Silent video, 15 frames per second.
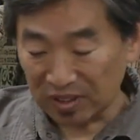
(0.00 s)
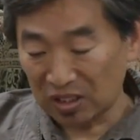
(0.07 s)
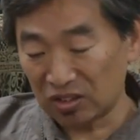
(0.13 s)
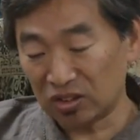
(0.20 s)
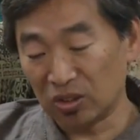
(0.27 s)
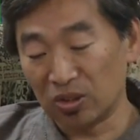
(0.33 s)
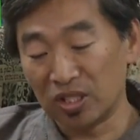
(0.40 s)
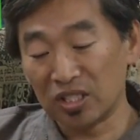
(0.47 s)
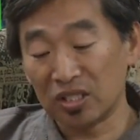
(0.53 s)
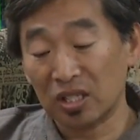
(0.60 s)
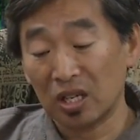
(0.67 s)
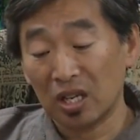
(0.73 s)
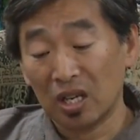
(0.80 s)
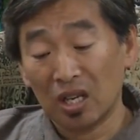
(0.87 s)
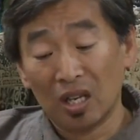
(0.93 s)
So this
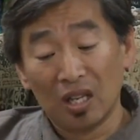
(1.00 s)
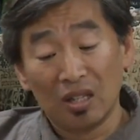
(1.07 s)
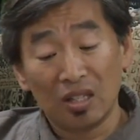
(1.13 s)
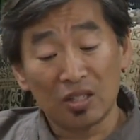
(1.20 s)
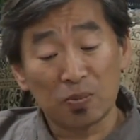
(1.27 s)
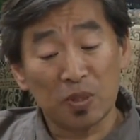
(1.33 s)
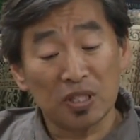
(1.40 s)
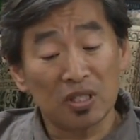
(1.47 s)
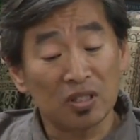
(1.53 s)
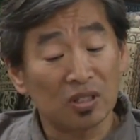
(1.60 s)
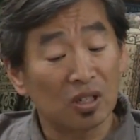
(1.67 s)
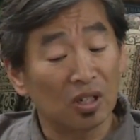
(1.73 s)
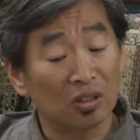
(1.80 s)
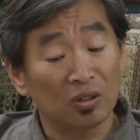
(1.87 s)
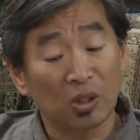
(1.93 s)
piece is
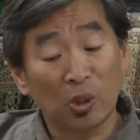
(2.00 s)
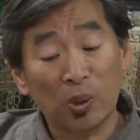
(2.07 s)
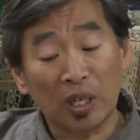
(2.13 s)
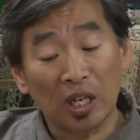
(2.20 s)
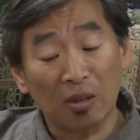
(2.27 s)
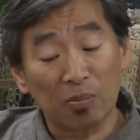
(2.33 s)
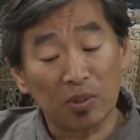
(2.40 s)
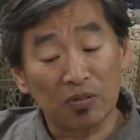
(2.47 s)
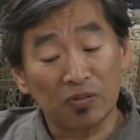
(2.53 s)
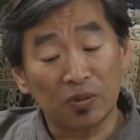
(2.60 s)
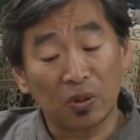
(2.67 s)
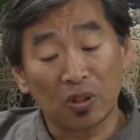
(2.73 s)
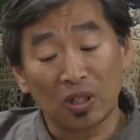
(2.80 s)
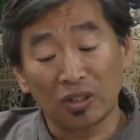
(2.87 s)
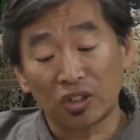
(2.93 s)
called Growing Up
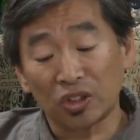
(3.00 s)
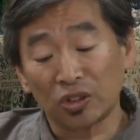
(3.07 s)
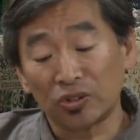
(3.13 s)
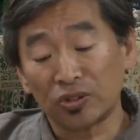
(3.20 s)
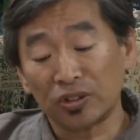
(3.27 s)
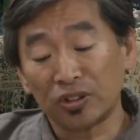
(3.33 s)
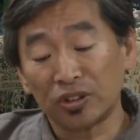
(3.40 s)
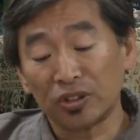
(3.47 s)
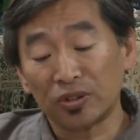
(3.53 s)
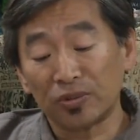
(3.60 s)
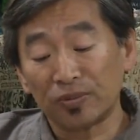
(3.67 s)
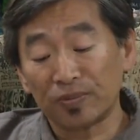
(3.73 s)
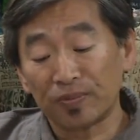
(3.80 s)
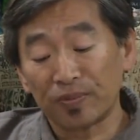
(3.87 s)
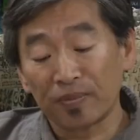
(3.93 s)
Before Our Children Do,
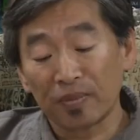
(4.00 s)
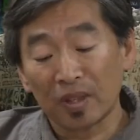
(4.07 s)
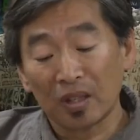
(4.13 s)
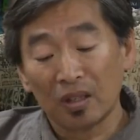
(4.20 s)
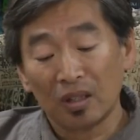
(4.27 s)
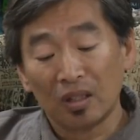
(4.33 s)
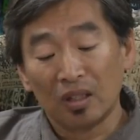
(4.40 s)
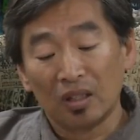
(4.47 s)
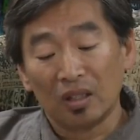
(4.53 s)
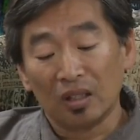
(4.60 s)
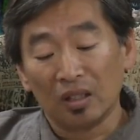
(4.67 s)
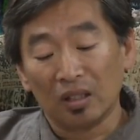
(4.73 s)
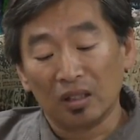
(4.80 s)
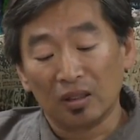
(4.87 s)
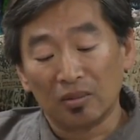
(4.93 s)

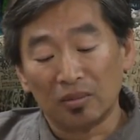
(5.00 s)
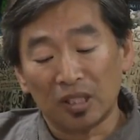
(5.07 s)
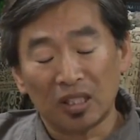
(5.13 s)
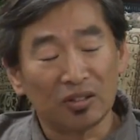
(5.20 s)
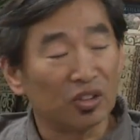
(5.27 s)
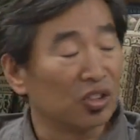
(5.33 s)
and I'll